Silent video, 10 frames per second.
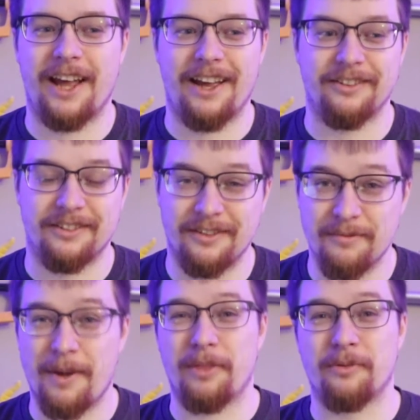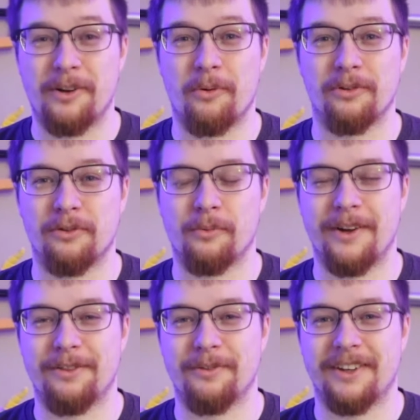as about 3/4 of the
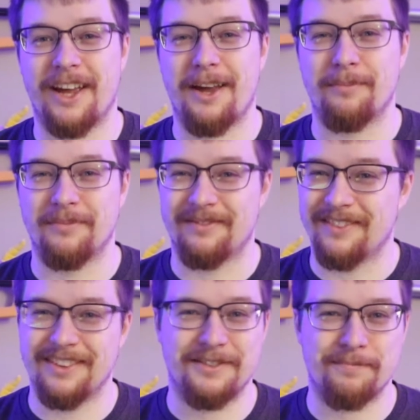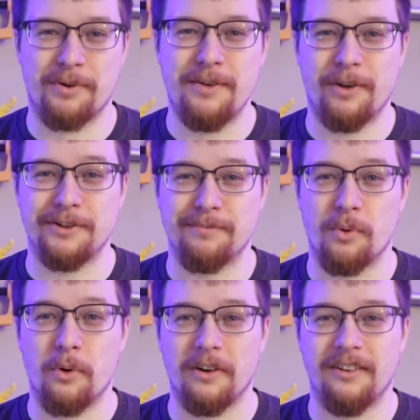way through the game, it's pretty much a
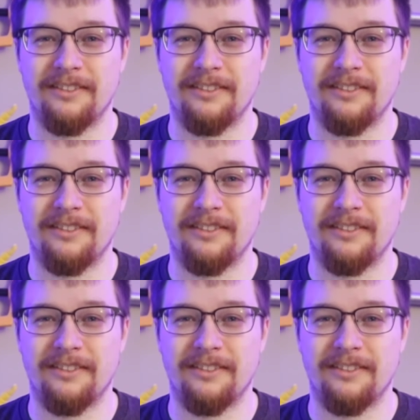bore.